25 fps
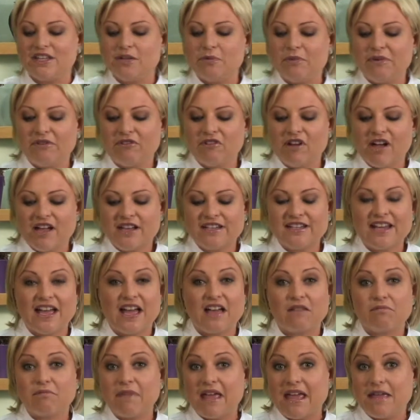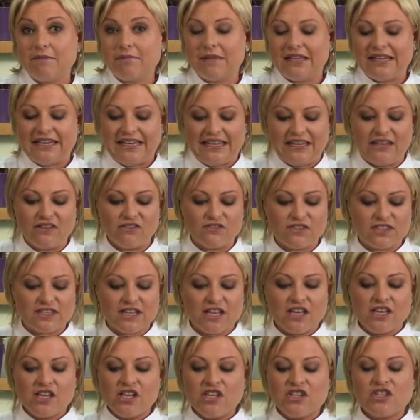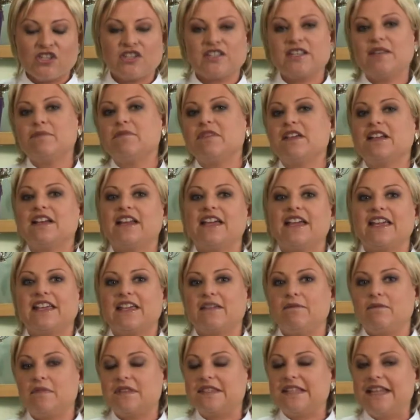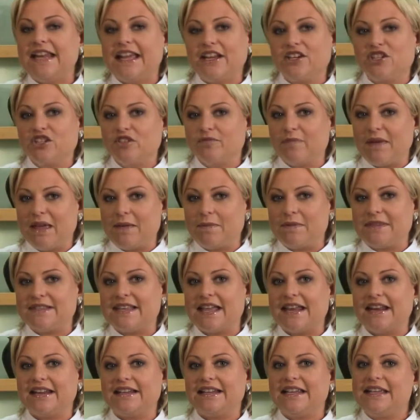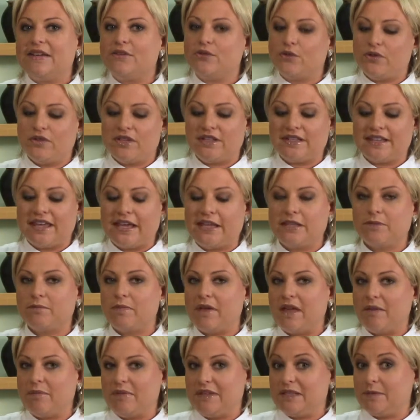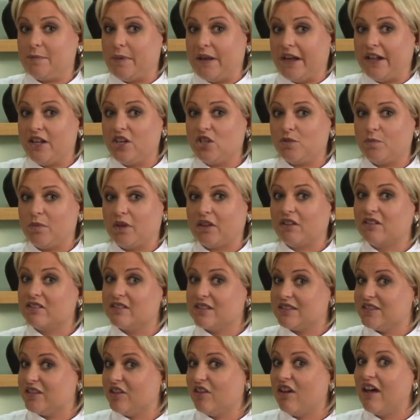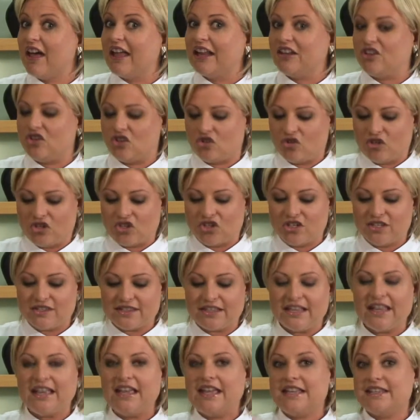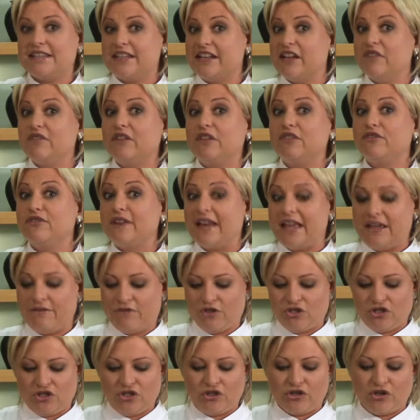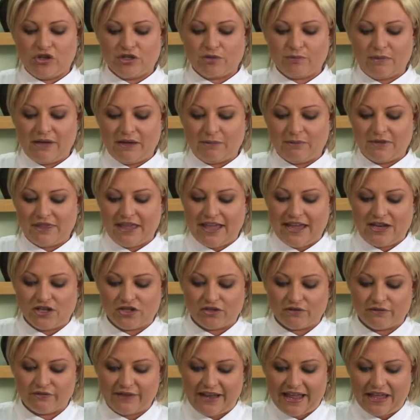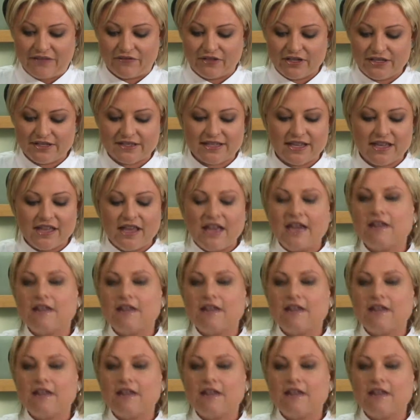So we've got our baby leaves, so something like a selection of baby salad leaves, or in this case baby spinach, because it's so highly nutritious. It's a lovely flavour too, goes well with Asian flavours.